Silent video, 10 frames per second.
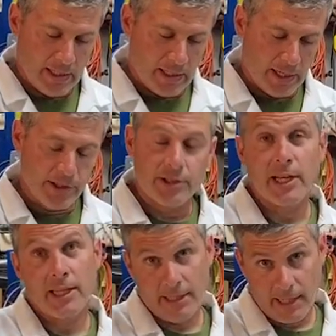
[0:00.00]
and you're
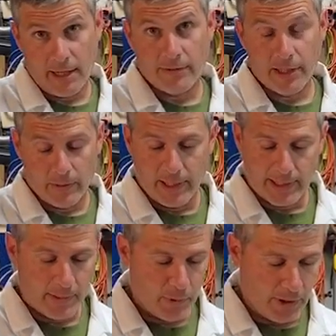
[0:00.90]
taking the head off anyway at
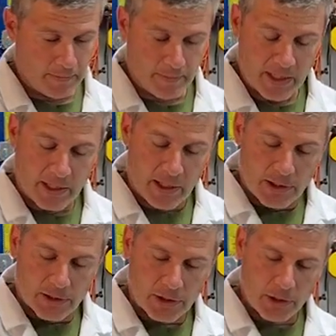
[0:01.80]
that point.
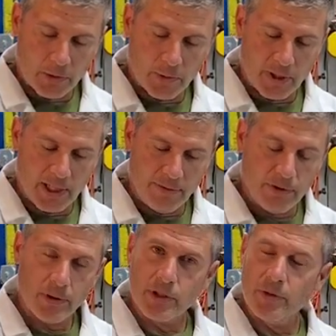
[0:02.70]
So if
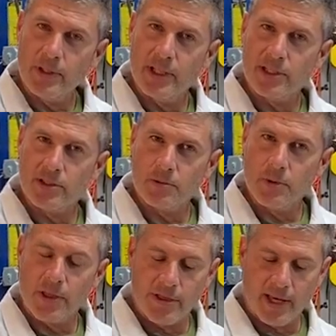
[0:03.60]
you are doing this
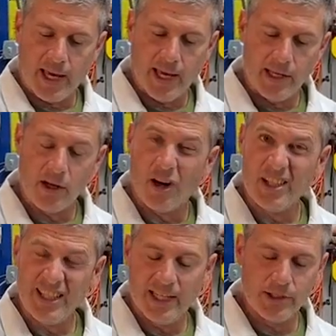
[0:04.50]
with the head on
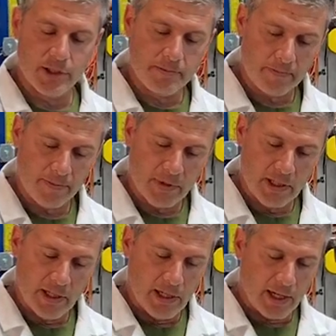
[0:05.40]
the engine,
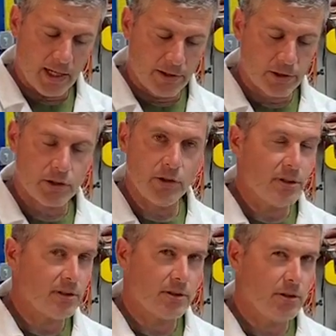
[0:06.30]
uh, there's two
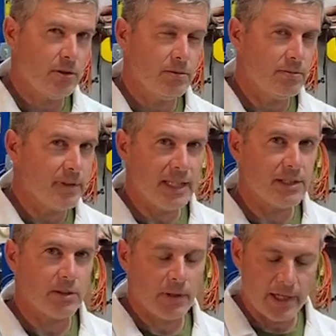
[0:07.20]
two
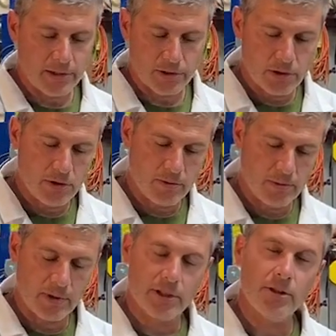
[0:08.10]
easy ways or two
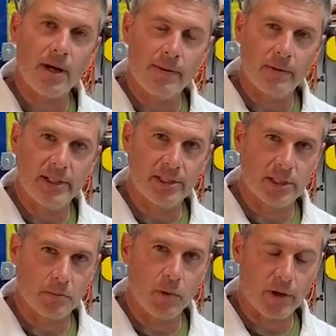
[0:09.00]
two common ways to
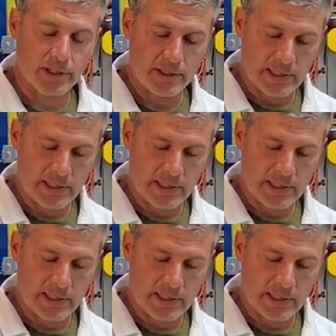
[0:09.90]
support